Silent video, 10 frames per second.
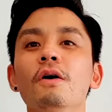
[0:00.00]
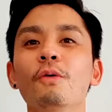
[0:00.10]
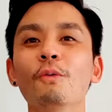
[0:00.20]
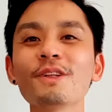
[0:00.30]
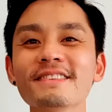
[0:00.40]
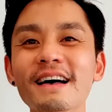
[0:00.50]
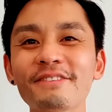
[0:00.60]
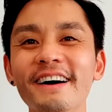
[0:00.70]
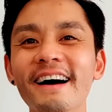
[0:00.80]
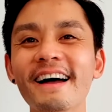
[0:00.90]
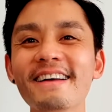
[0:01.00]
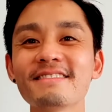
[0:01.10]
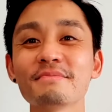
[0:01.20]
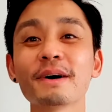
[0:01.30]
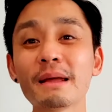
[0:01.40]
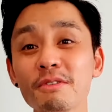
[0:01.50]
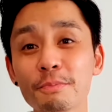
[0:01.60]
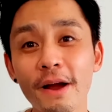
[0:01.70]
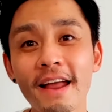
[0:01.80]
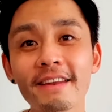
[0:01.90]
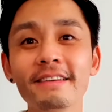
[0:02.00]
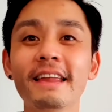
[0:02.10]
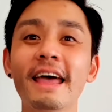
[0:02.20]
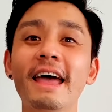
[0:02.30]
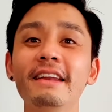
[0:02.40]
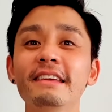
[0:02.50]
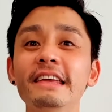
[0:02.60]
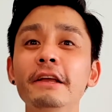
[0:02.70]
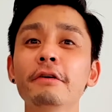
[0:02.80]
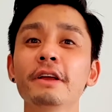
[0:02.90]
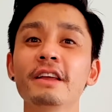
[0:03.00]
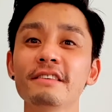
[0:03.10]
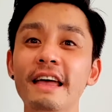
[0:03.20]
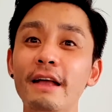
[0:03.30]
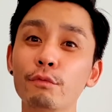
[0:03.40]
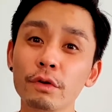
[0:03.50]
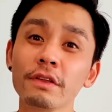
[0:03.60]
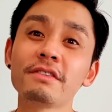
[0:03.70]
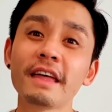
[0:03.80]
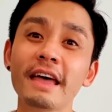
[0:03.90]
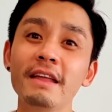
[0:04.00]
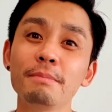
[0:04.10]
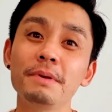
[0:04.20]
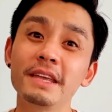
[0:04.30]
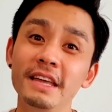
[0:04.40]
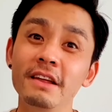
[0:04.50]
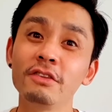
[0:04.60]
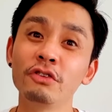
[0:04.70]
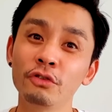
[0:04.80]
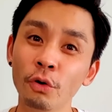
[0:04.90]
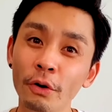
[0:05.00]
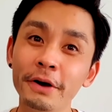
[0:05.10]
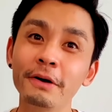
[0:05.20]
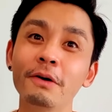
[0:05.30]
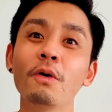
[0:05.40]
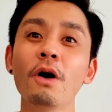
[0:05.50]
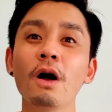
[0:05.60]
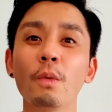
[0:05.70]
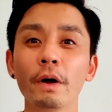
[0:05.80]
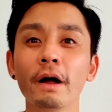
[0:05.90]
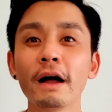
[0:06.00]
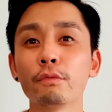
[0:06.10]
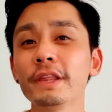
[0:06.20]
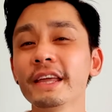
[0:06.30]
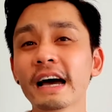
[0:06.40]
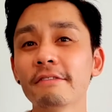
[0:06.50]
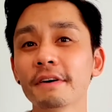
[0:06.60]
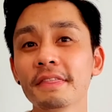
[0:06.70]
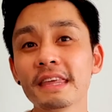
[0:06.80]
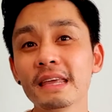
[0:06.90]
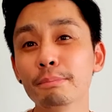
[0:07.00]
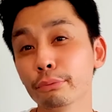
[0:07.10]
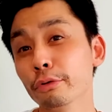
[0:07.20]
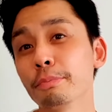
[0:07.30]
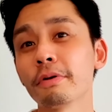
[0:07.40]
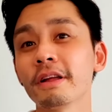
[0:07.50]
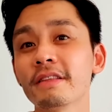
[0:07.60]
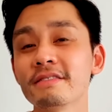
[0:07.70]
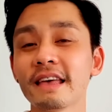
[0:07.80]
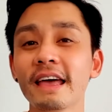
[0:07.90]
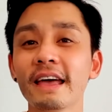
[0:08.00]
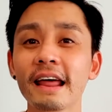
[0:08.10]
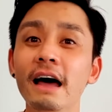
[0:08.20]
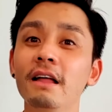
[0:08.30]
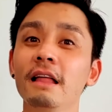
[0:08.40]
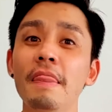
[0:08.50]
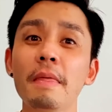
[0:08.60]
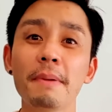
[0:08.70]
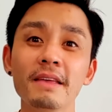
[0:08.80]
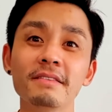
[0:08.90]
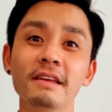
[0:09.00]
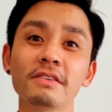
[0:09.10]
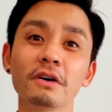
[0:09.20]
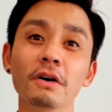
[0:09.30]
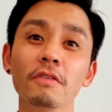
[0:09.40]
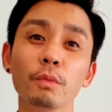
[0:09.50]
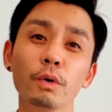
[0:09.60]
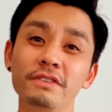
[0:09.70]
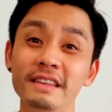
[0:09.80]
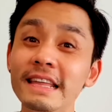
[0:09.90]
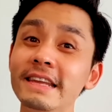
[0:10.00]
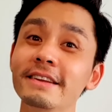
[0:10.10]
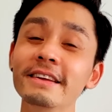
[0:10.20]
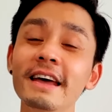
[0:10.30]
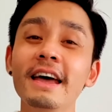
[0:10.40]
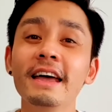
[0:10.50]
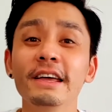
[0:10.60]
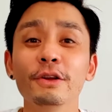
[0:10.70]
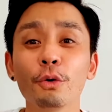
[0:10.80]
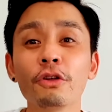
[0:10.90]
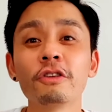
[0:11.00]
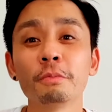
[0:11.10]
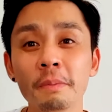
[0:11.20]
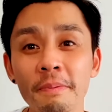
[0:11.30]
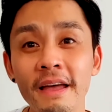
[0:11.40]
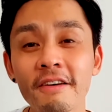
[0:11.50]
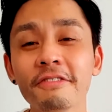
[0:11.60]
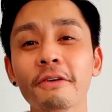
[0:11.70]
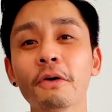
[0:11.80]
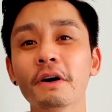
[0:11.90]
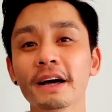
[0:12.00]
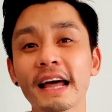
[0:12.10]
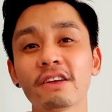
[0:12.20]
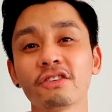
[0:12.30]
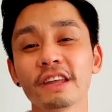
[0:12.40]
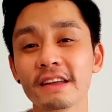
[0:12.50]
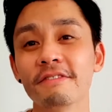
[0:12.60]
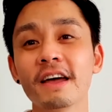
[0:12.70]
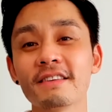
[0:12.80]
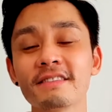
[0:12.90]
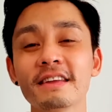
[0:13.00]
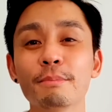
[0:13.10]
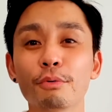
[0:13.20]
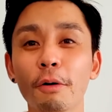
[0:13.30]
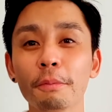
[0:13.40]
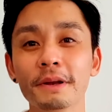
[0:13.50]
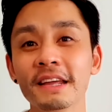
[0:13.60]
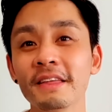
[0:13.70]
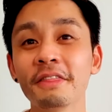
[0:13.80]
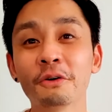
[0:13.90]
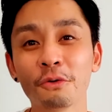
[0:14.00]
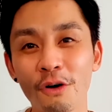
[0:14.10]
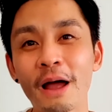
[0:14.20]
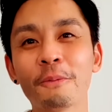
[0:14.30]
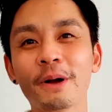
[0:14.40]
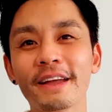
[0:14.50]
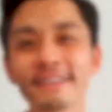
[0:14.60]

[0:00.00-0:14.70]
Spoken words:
What's up guys, my name is Brandon and here is a real estate beginner tutorial where I really cover the blueprints and outline the basics of what's needed in order to prepare for and actually invest in property the right way.